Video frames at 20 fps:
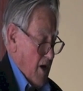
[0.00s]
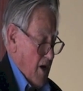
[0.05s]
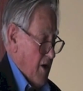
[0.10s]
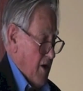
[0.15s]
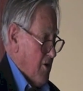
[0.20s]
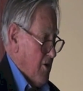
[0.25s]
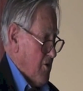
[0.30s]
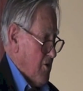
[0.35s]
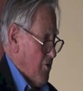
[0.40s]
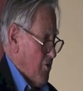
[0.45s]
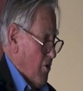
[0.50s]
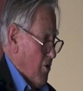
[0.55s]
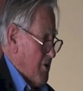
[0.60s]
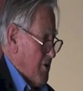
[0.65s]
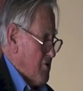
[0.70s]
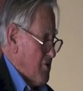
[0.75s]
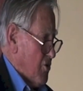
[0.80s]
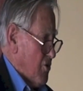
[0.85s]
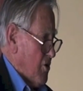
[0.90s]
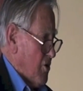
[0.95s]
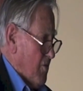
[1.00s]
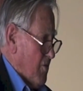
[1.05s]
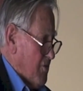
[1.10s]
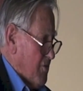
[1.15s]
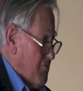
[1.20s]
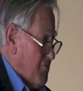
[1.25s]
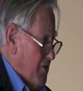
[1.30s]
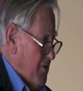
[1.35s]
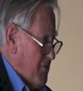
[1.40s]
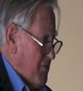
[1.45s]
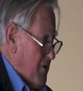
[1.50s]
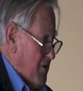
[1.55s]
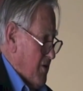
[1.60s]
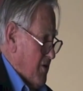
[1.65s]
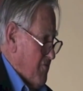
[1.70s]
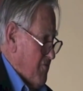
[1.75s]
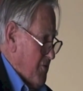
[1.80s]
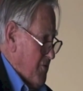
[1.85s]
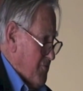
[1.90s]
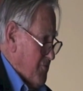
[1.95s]
and you normally took off with 50,
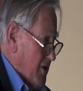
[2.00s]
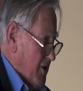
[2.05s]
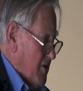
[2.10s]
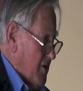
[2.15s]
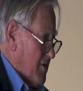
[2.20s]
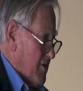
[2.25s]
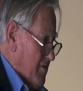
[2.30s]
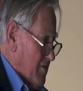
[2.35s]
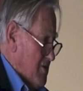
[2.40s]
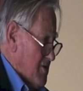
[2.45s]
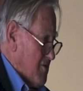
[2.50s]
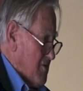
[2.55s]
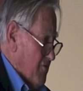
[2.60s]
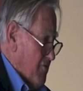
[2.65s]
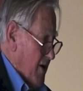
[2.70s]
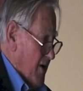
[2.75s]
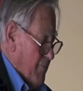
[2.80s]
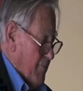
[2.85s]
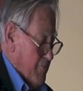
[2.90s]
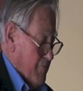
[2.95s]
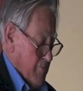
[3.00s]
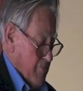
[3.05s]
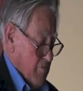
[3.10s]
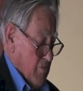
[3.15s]
15 degrees of flap.